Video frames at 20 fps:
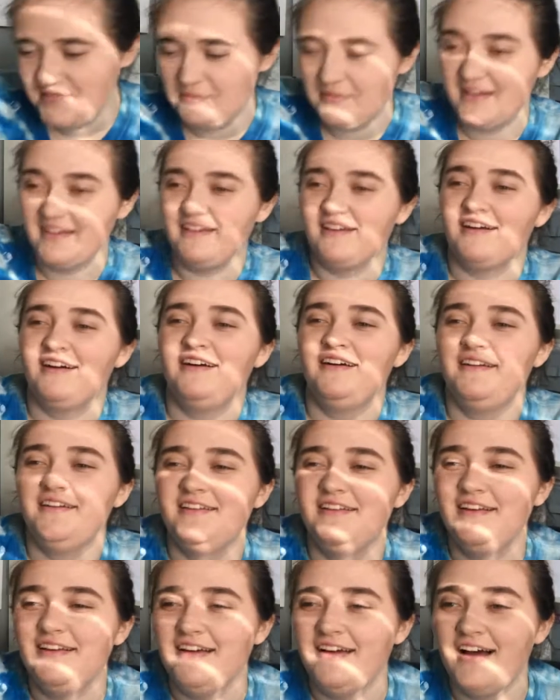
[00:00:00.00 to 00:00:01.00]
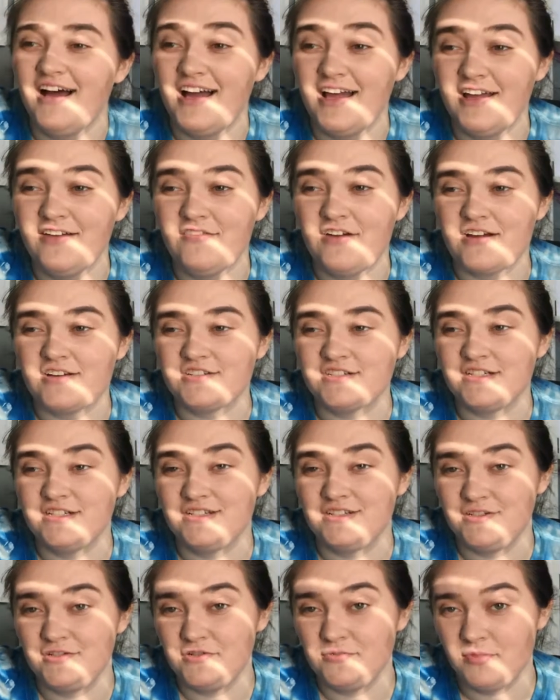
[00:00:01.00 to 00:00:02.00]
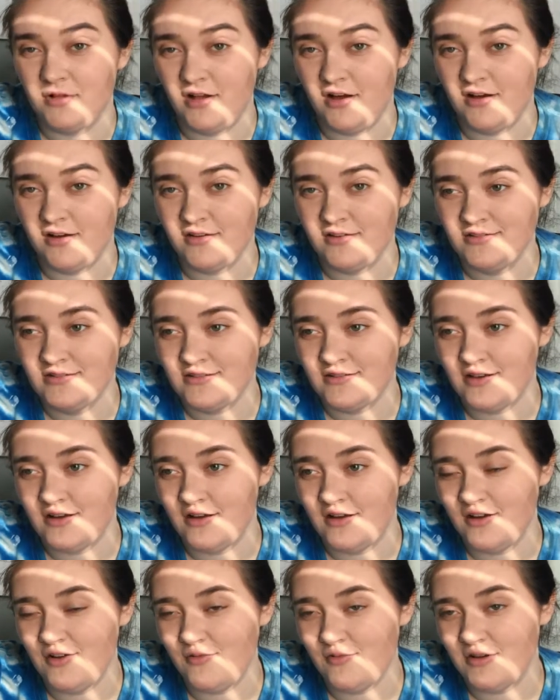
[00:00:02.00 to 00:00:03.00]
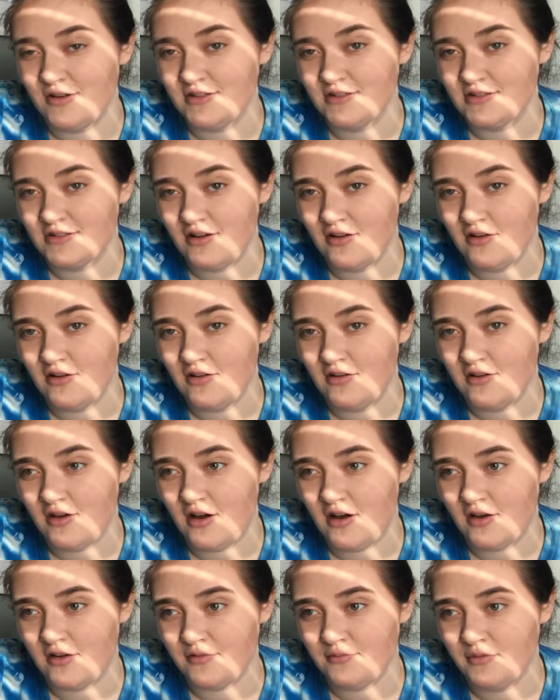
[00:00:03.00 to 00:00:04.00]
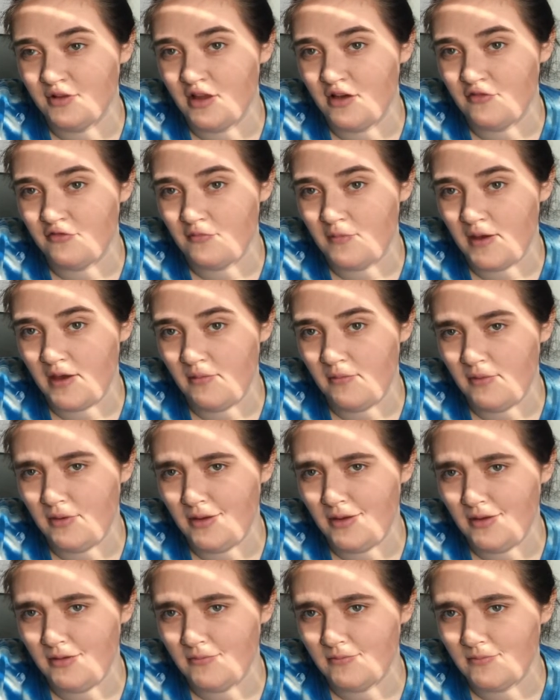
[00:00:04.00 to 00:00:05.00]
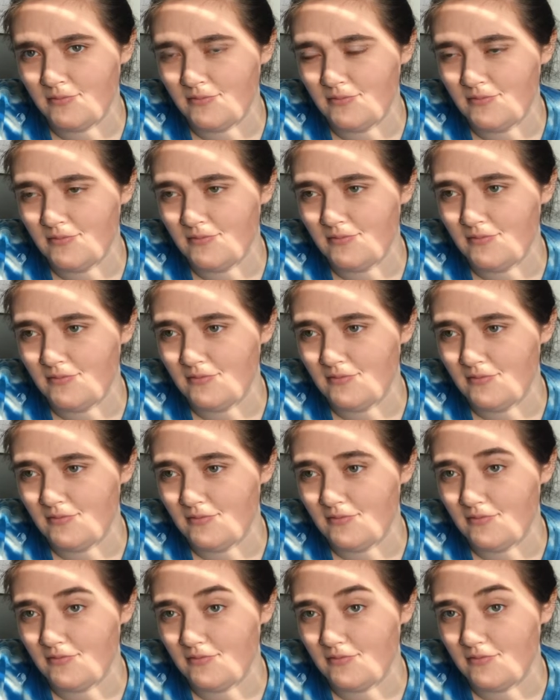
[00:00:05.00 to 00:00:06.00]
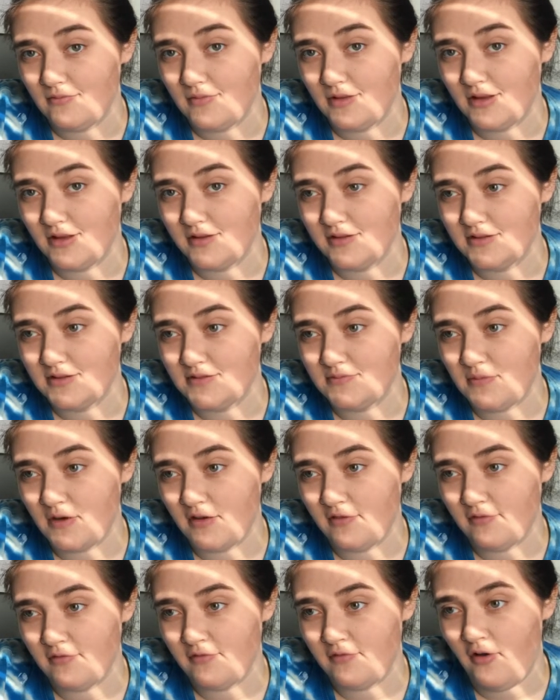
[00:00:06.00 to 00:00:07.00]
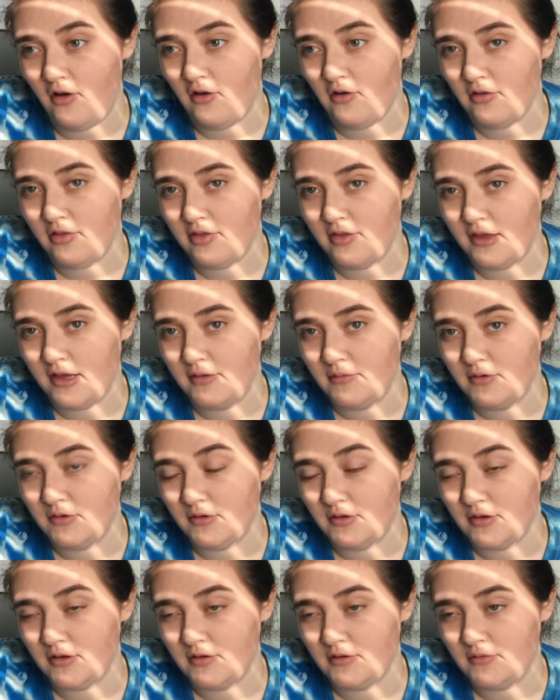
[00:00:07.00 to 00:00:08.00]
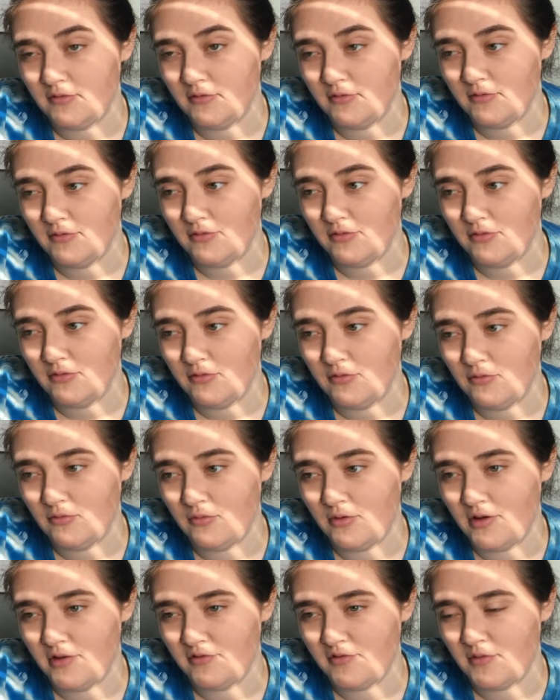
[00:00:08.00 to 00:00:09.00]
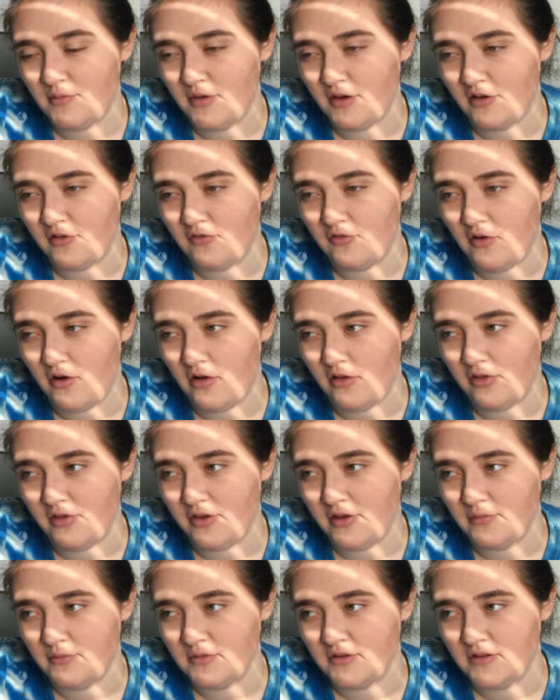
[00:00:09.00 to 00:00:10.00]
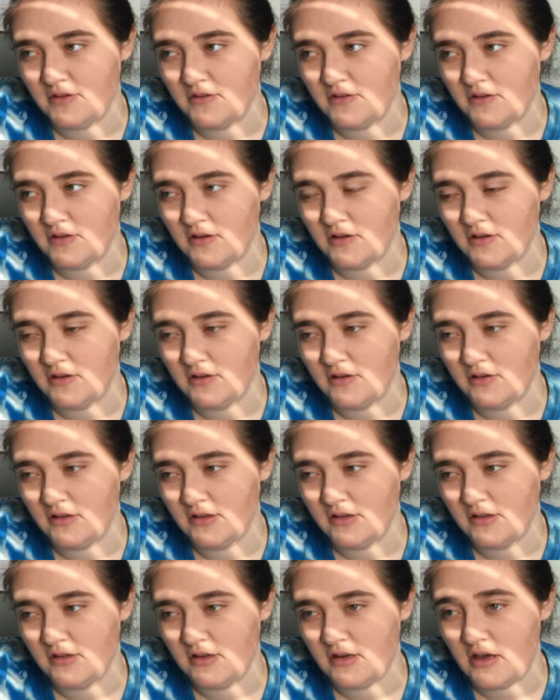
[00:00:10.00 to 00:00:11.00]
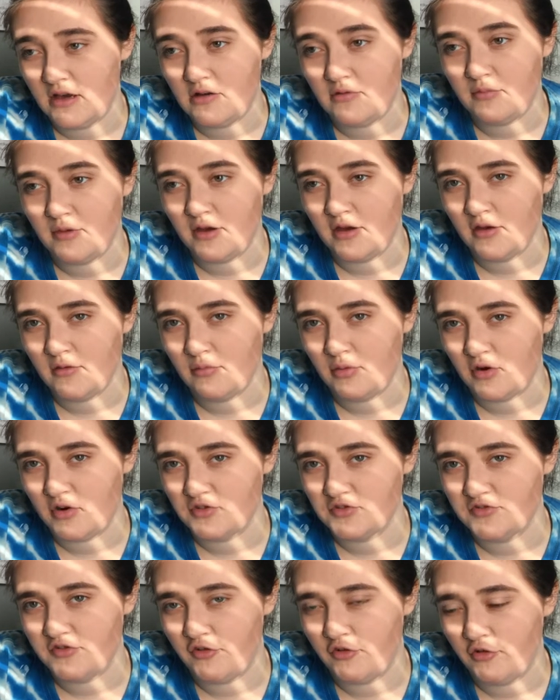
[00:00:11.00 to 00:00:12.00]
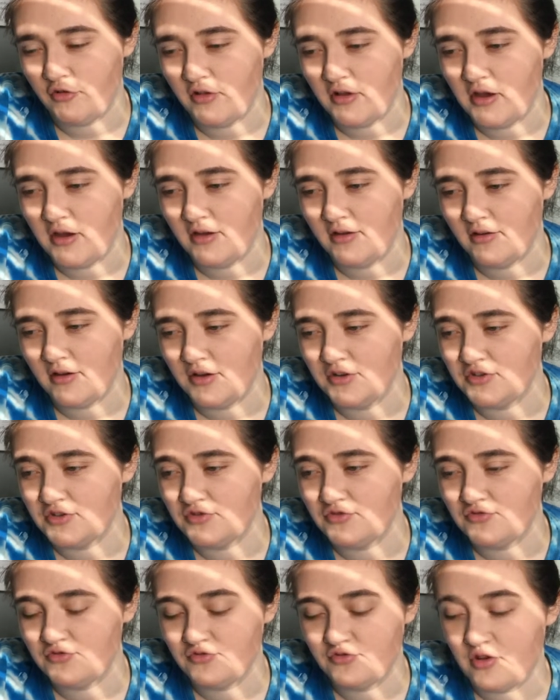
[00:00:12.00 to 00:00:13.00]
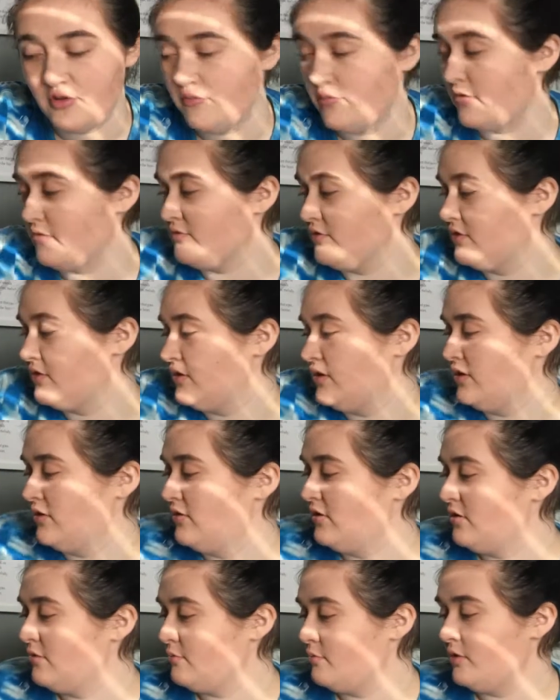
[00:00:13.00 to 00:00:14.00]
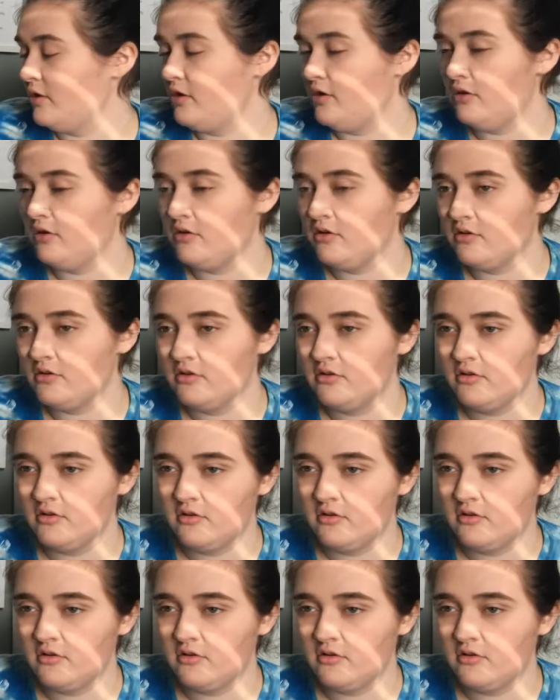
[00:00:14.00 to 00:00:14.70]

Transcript: Oh my god. I have actually 2 blogs. One is called Autumn Love Baby. It's my fall themed. Well, it went from being a fall themed to now being a personal, like, I just dump everything in their blog.